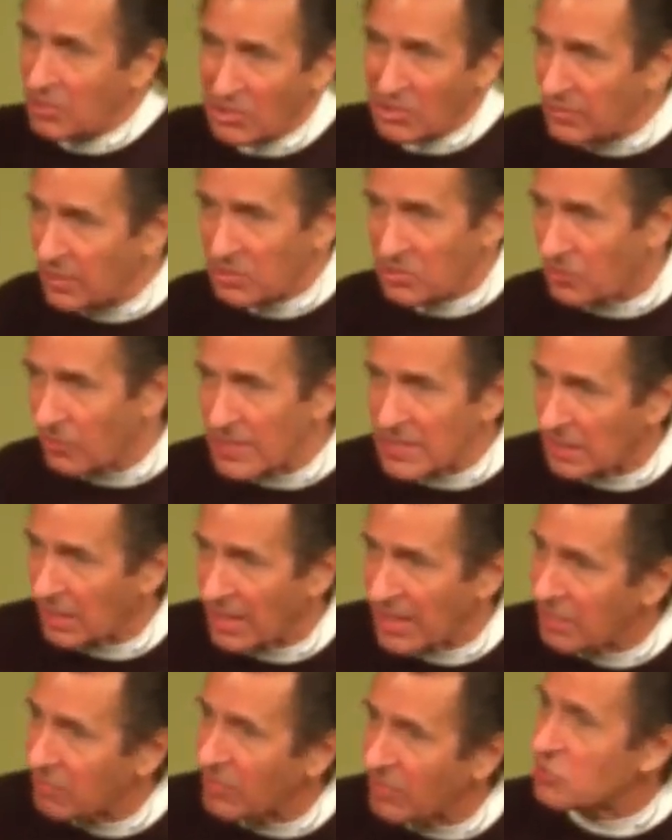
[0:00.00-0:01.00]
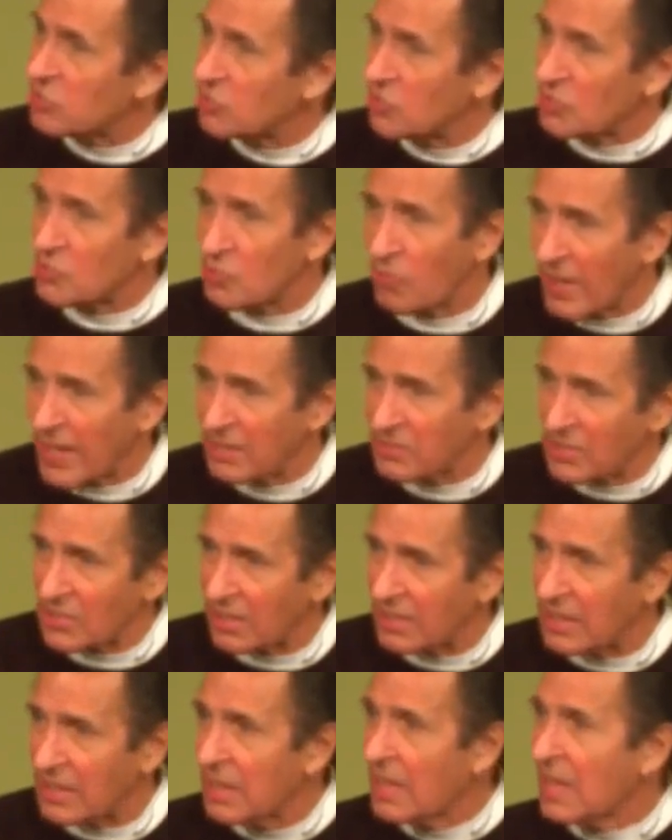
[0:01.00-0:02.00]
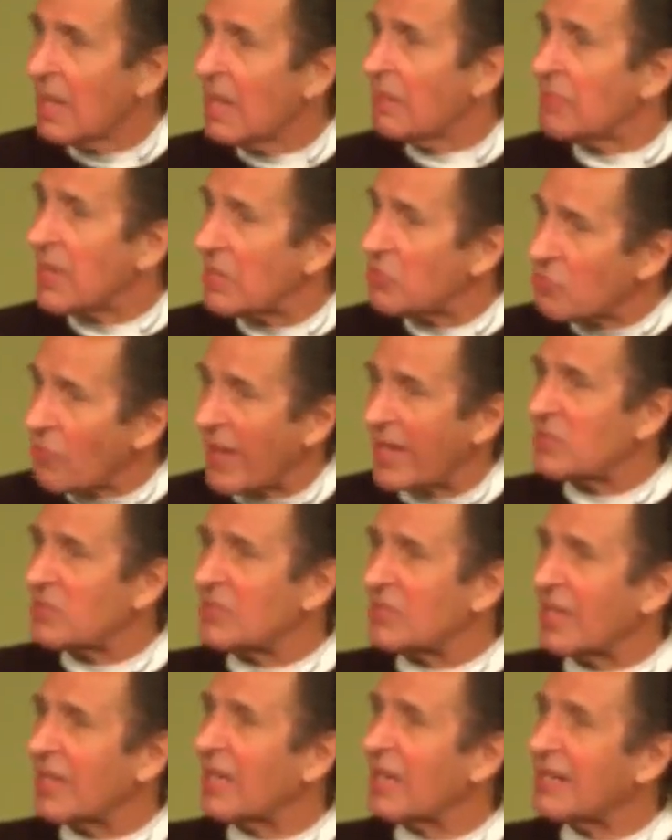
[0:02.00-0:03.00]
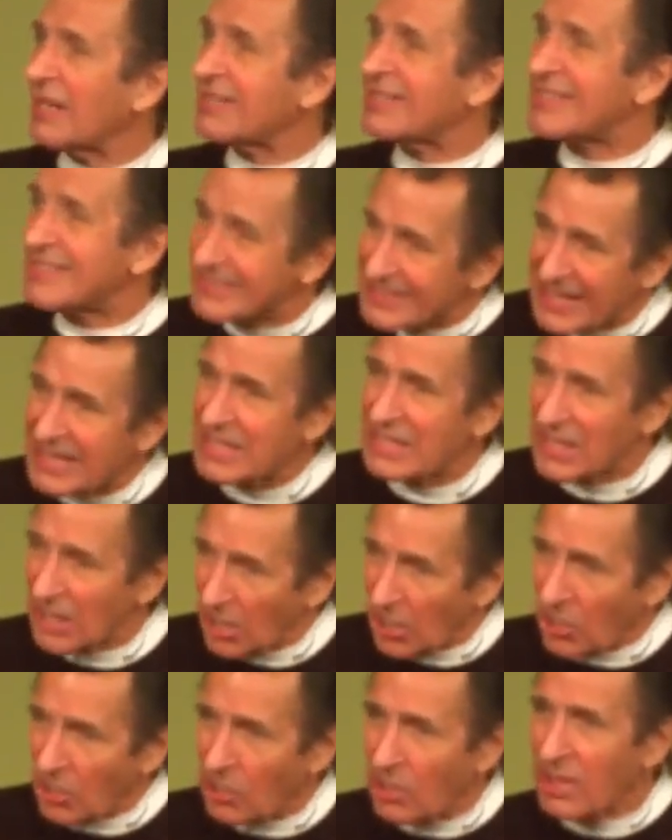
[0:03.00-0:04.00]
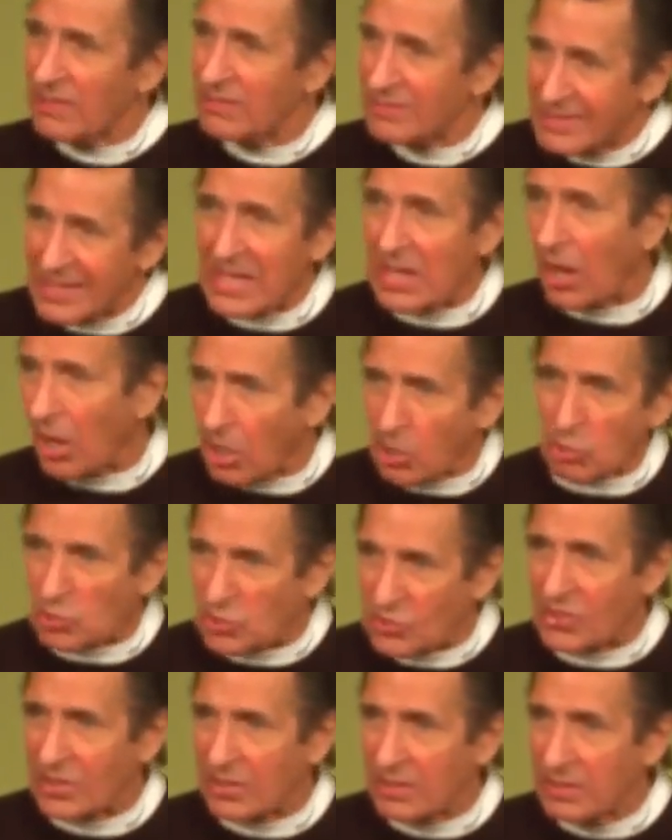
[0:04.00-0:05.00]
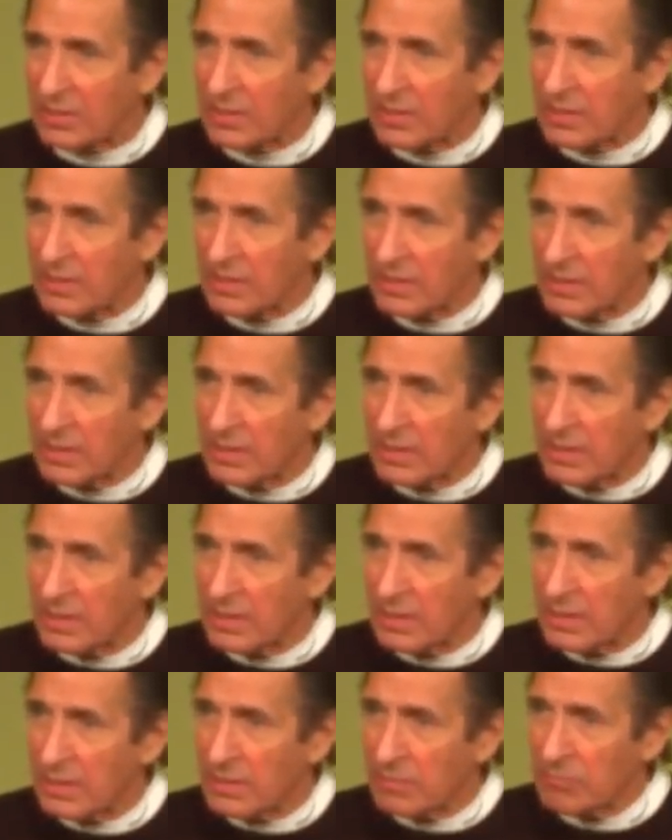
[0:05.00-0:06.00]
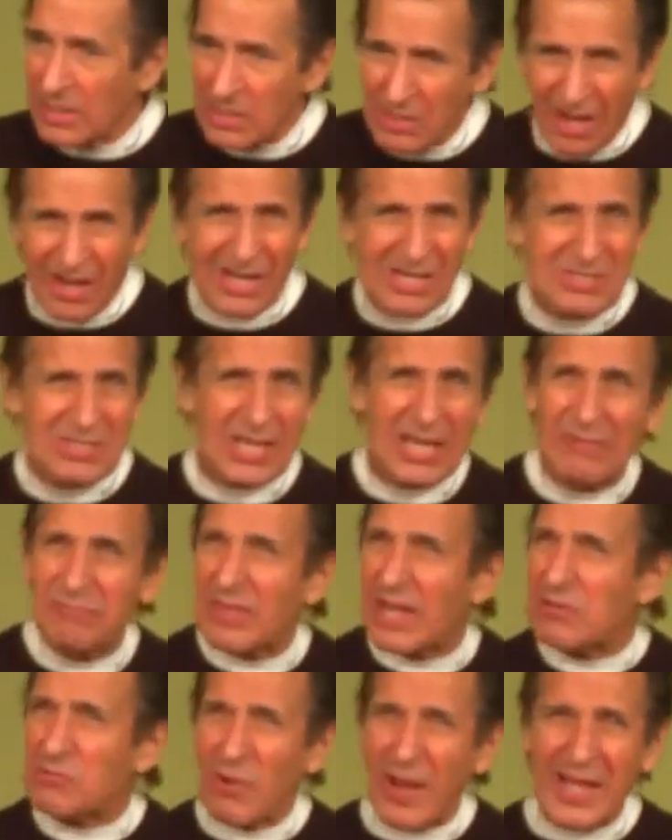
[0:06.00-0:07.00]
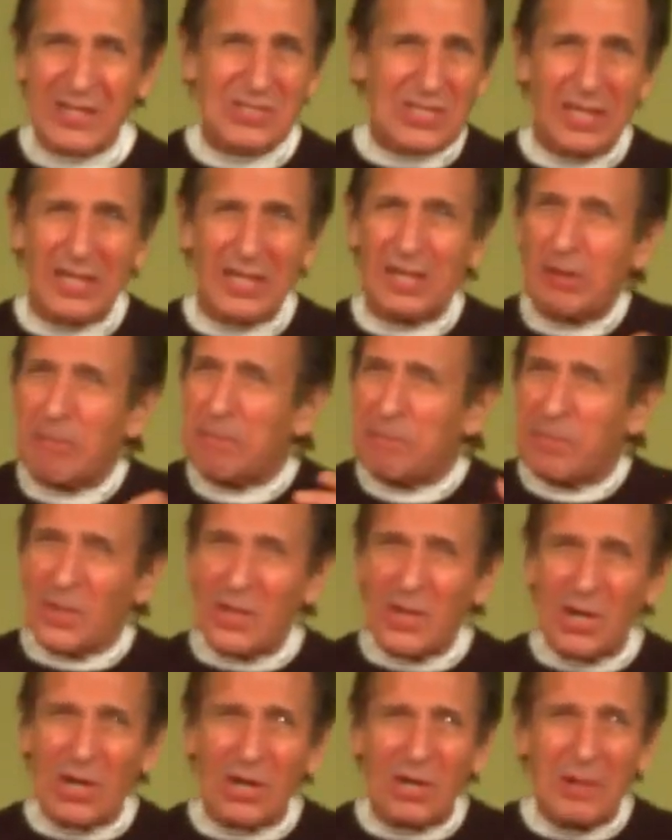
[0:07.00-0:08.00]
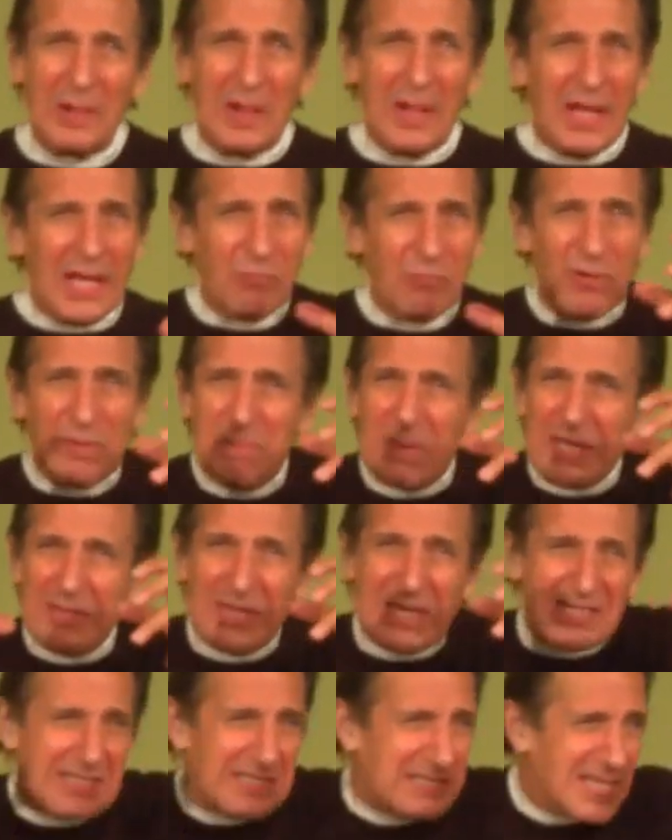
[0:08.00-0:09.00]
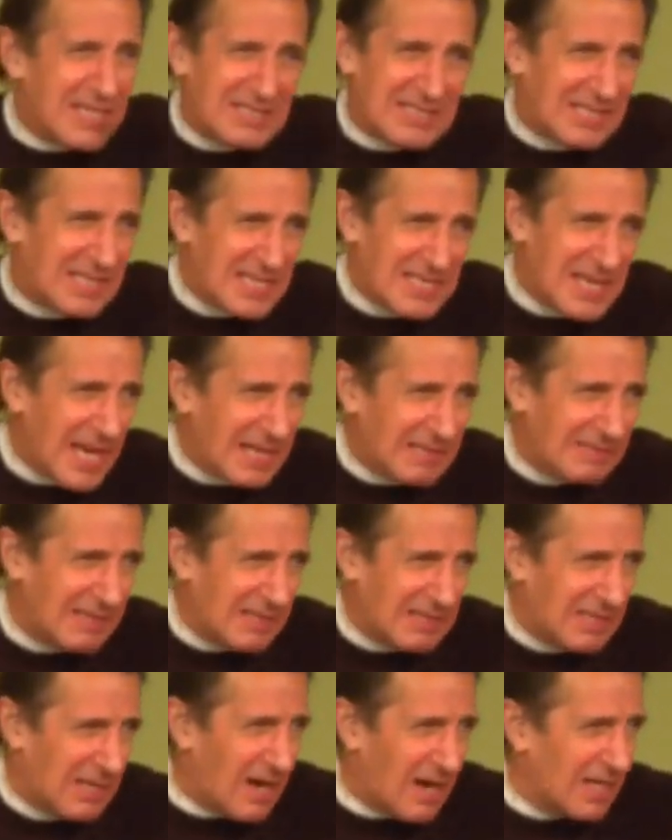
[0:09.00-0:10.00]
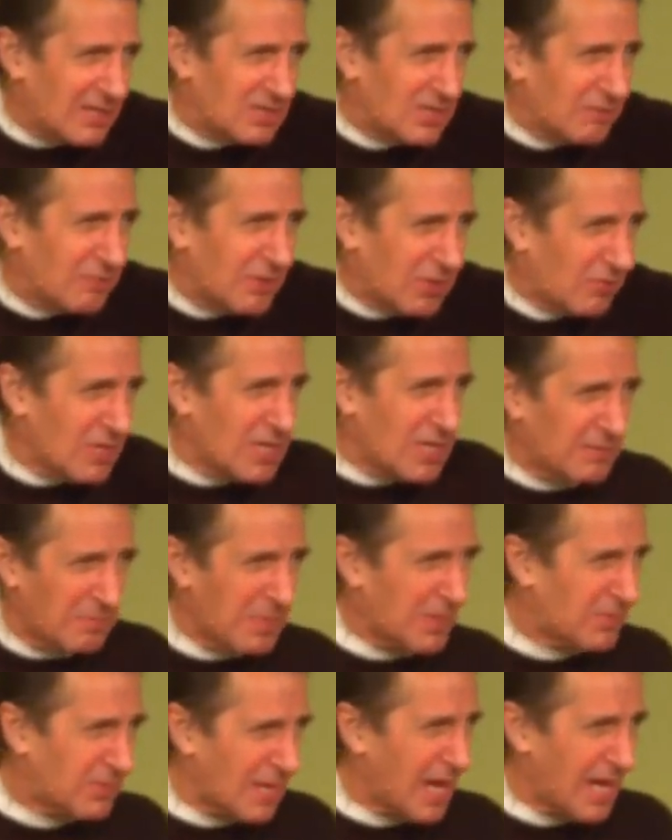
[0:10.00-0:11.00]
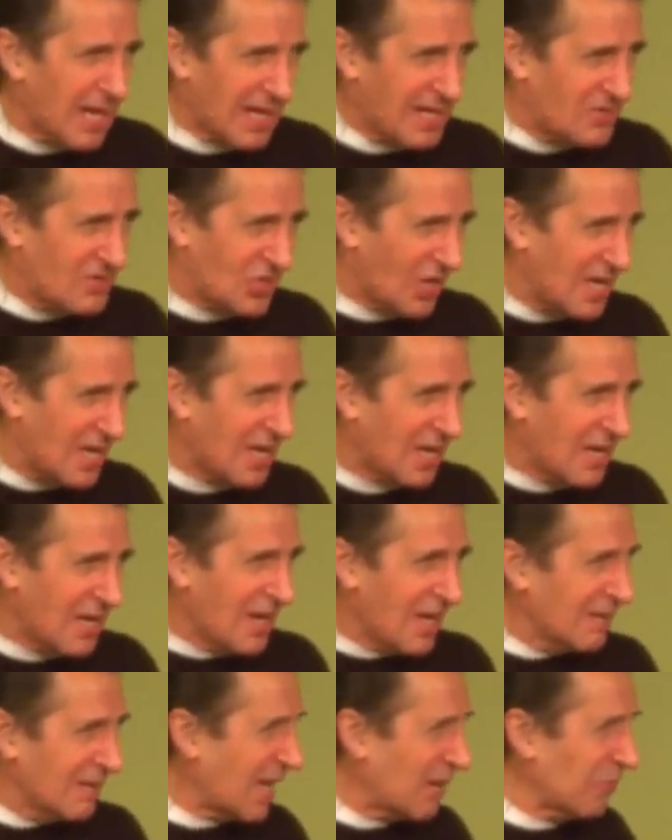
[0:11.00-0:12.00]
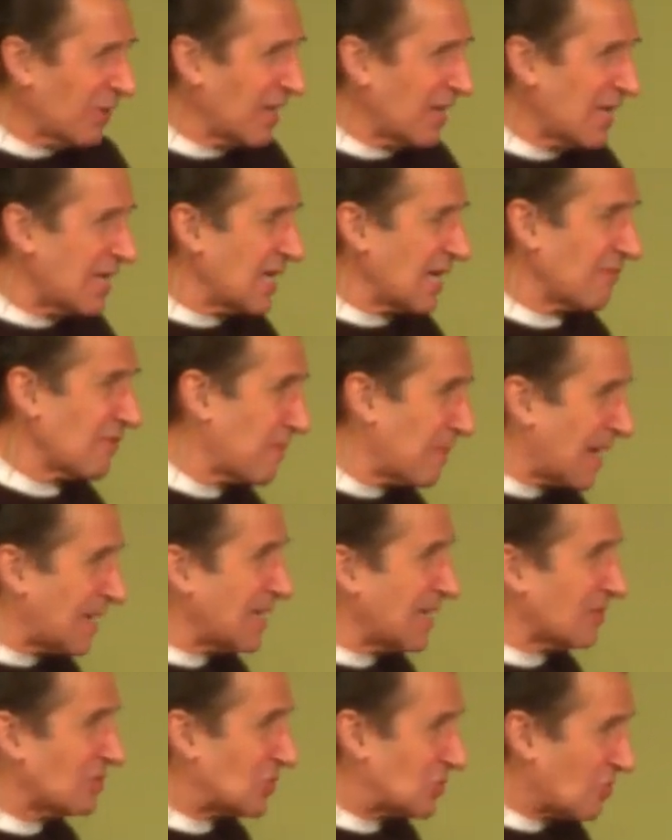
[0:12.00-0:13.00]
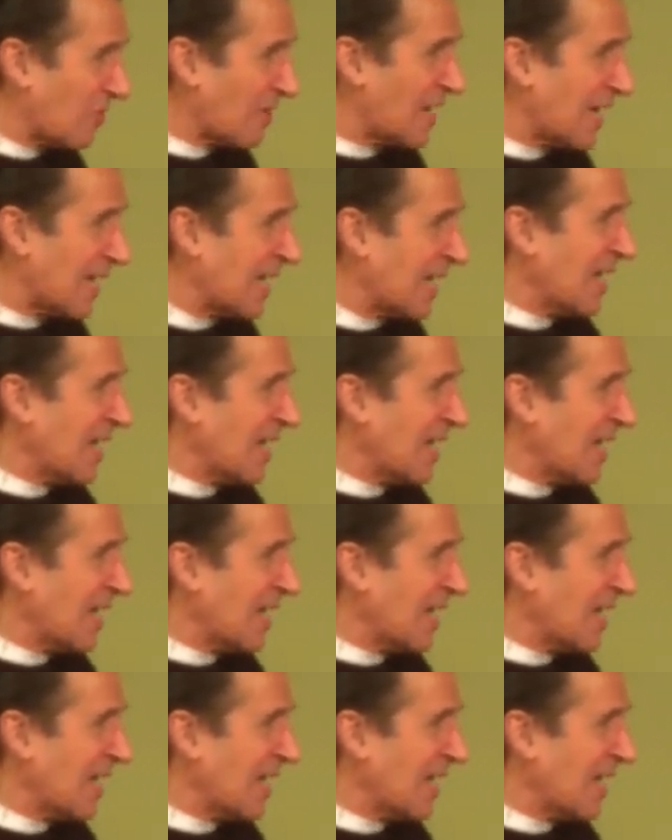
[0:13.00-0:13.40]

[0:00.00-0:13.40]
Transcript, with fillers: the Greek language to translate it, they translated it singular, theos, because if they translated a plural, it would be these disconnected gods of the Greek mythology, and that would lead everybody astray.